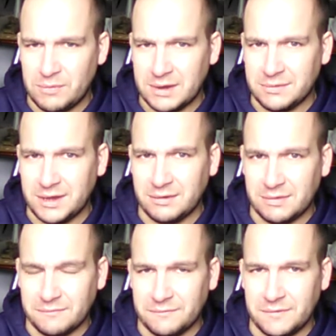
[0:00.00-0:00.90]
round here,
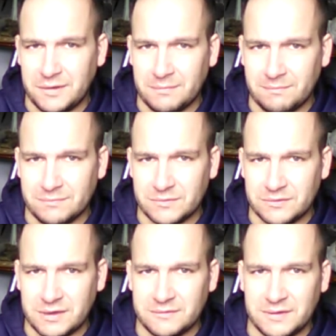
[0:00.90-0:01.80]
I've
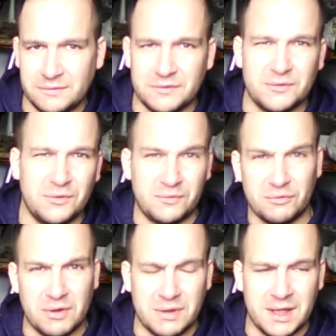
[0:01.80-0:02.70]
seemed to sort of
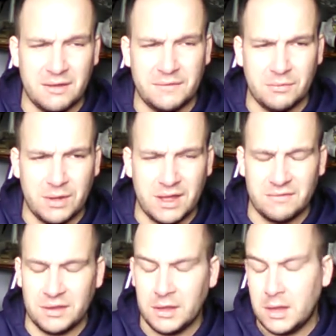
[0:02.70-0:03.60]
grown out of it,
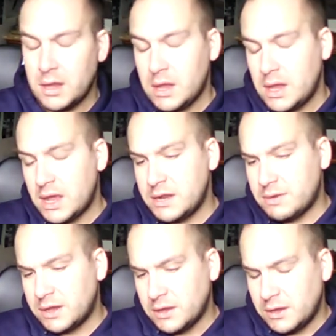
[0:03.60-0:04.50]
whatever.
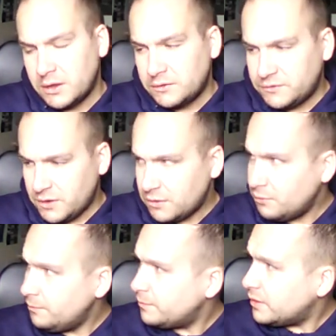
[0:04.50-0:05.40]
Anyway,
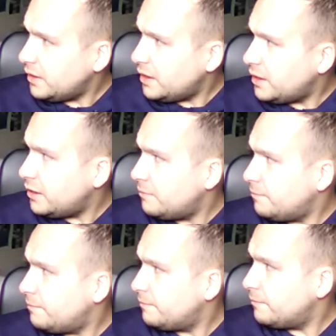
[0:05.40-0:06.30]
so
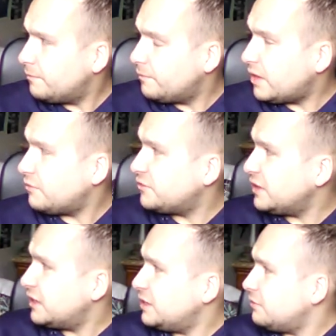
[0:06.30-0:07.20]
I was
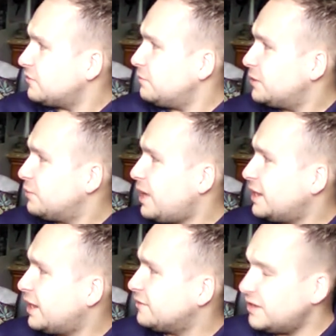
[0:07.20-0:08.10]
thinking, you know, it's going to be quite
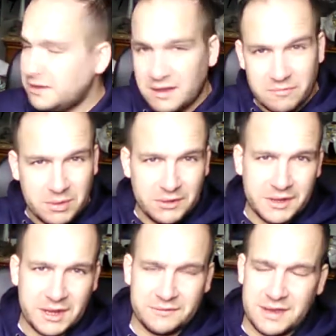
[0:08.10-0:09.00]
a nice kit. Never built
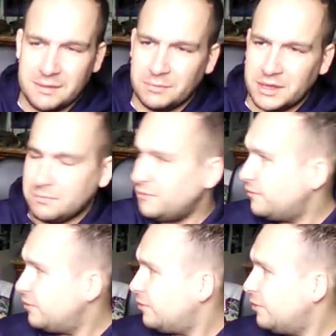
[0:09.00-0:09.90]
an RCM kit
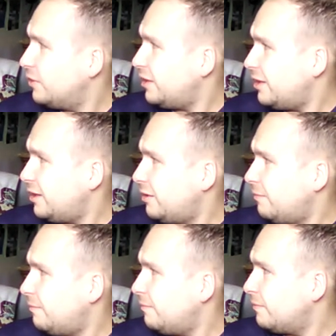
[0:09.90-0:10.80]
before.
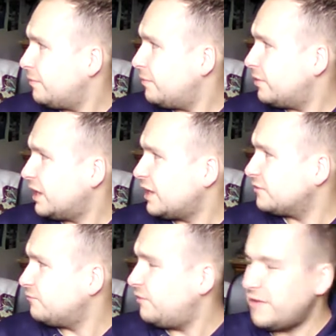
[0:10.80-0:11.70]
The
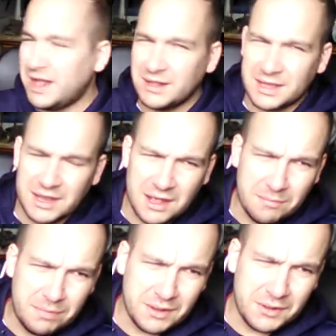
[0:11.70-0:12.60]
last Reval kit I
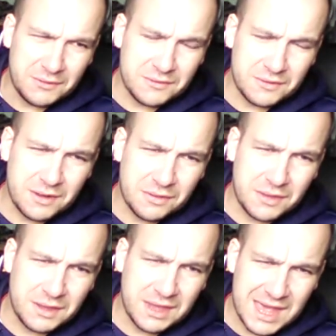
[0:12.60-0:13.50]
built, I
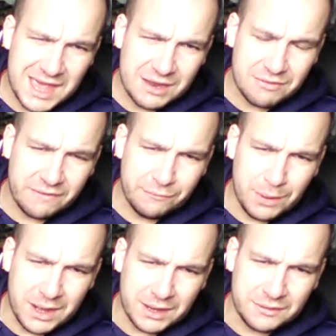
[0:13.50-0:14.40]
think
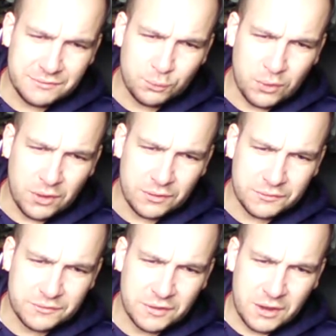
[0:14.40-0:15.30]
aircraft-wise,
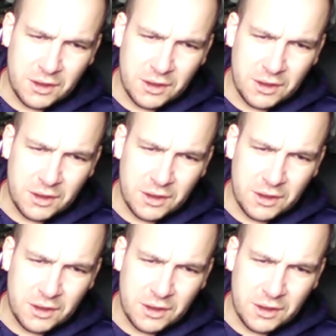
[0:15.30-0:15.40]
was